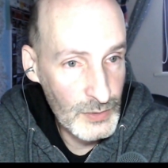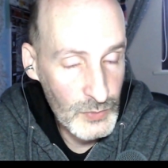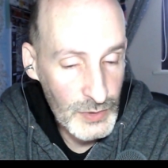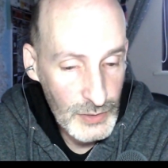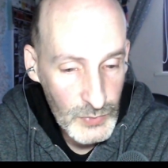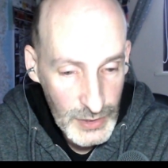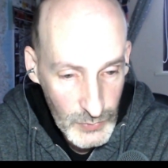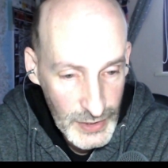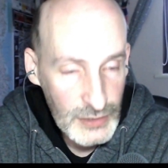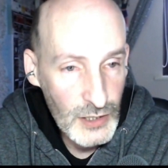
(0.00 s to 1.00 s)

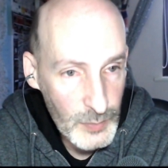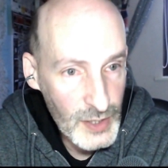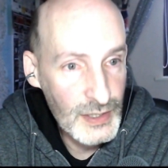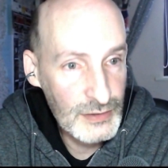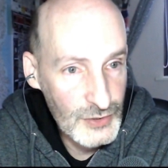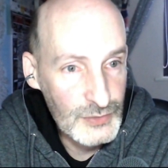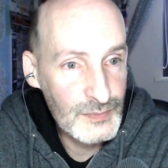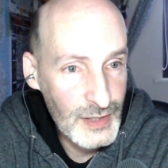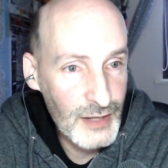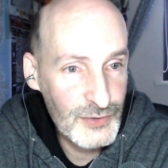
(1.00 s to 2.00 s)
we can talk about that too.
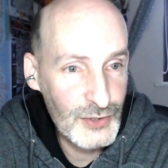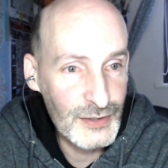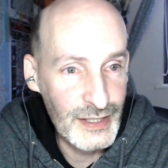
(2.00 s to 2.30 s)
Absolutely.